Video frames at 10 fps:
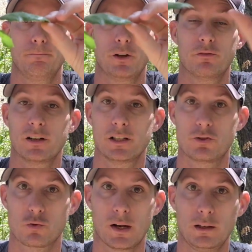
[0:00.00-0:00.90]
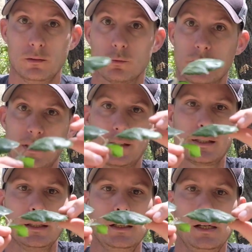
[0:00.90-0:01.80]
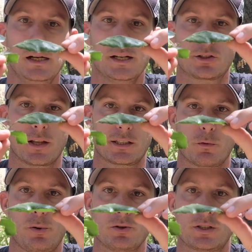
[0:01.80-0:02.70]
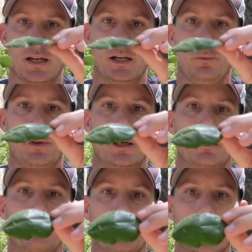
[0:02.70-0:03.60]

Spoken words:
they're very drought resistant, and so that's supposed to help them